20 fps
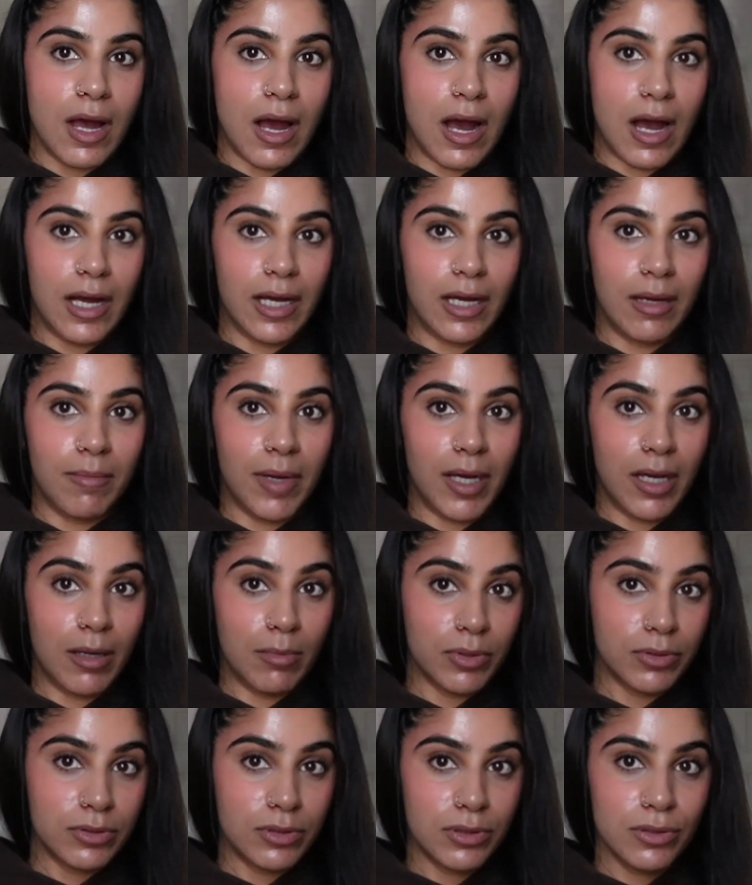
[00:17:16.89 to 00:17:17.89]
I am
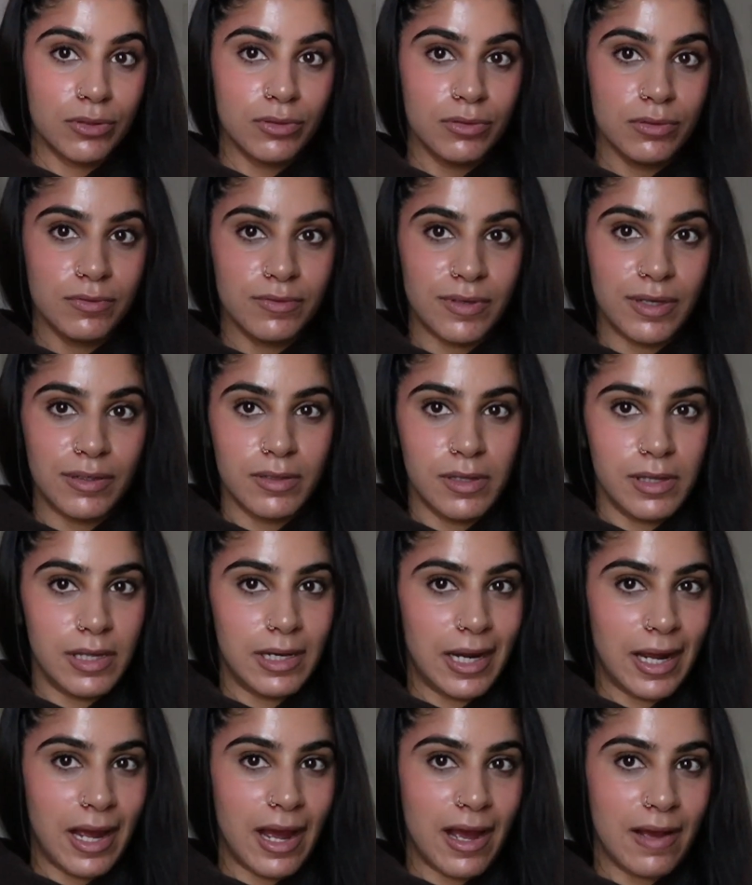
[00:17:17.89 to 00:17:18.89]
able to rather than
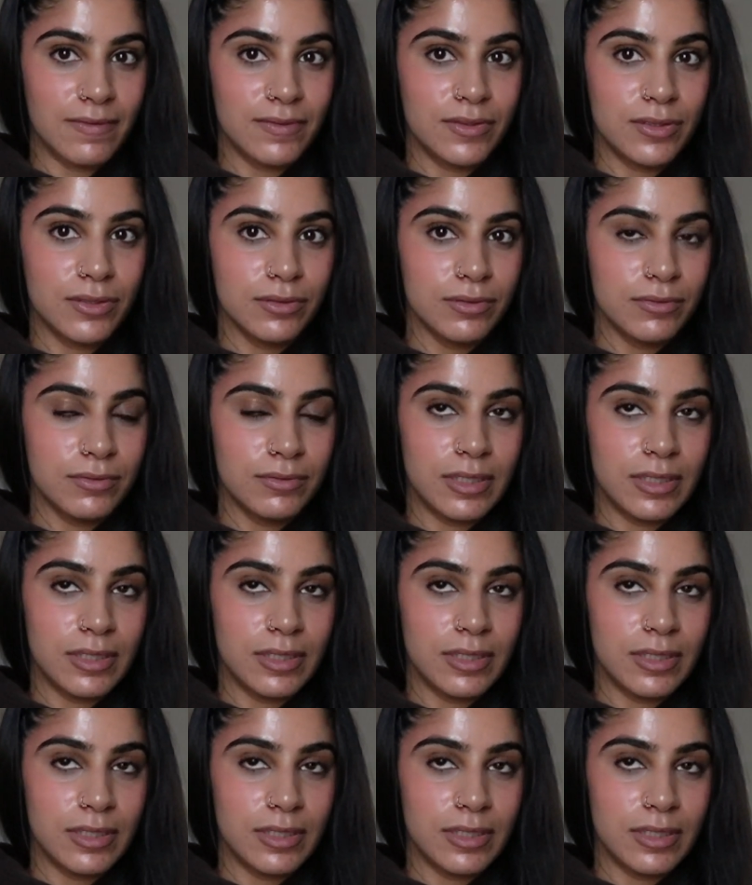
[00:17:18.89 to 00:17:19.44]
I have to.